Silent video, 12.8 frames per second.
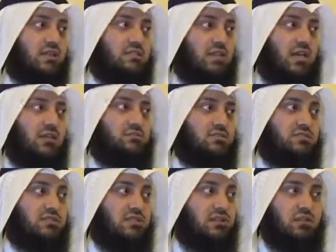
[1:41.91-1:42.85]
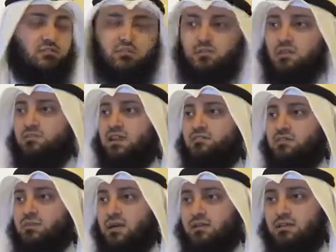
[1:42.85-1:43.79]
it comes from the
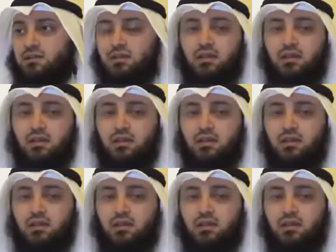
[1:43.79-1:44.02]
private part.